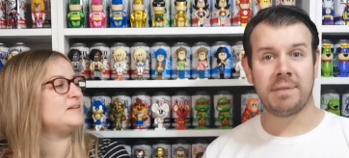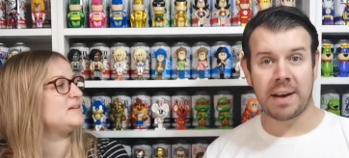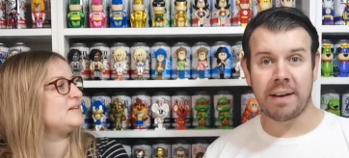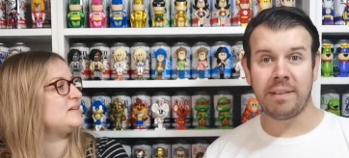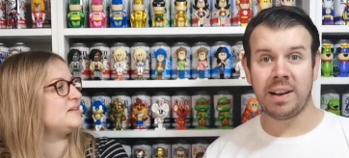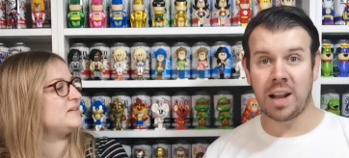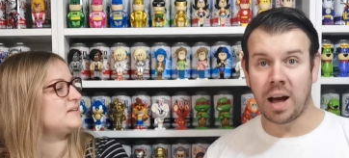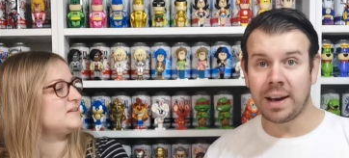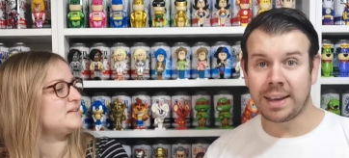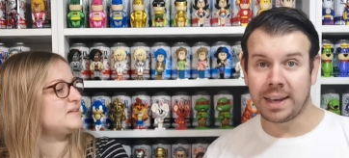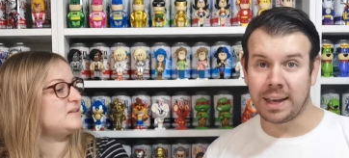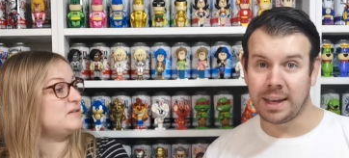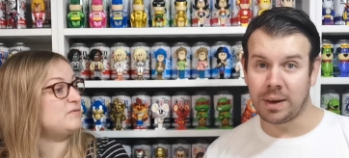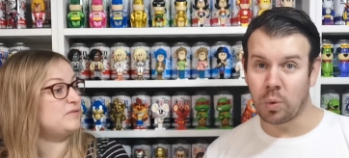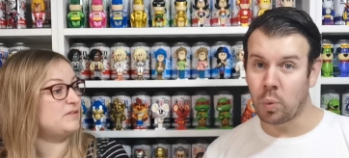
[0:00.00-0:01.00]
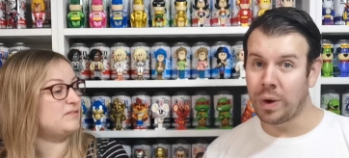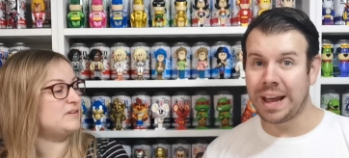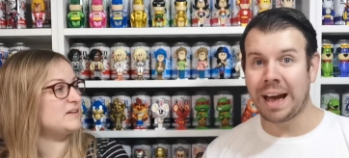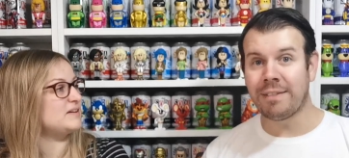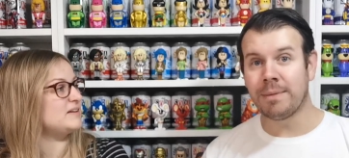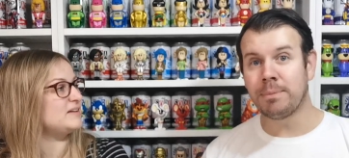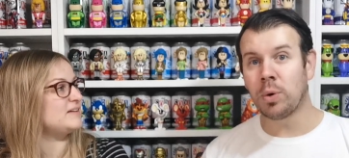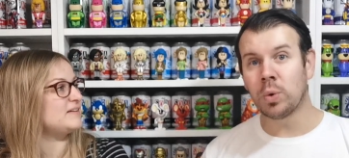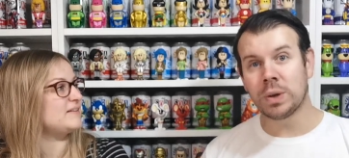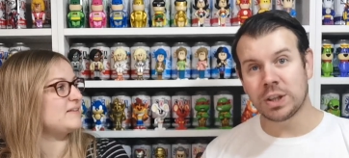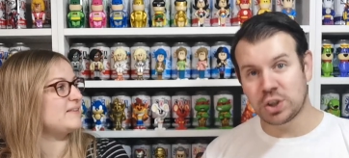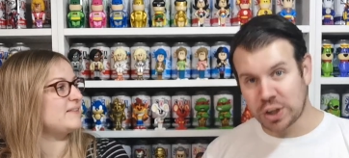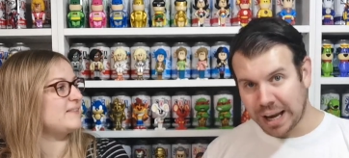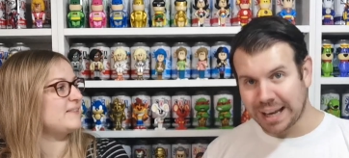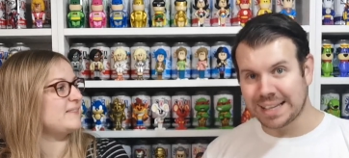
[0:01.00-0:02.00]
Speaker 1: Very lucky. Very we lucky. haven't pulled a
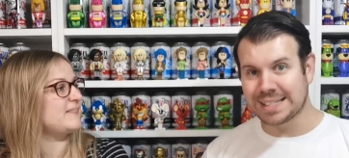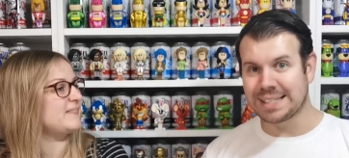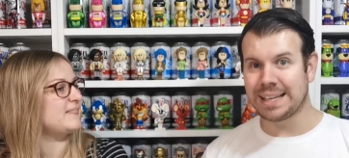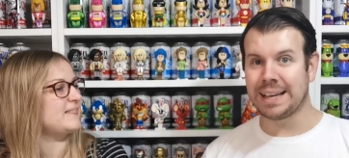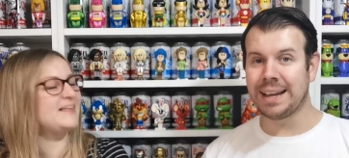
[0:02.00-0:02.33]
chase.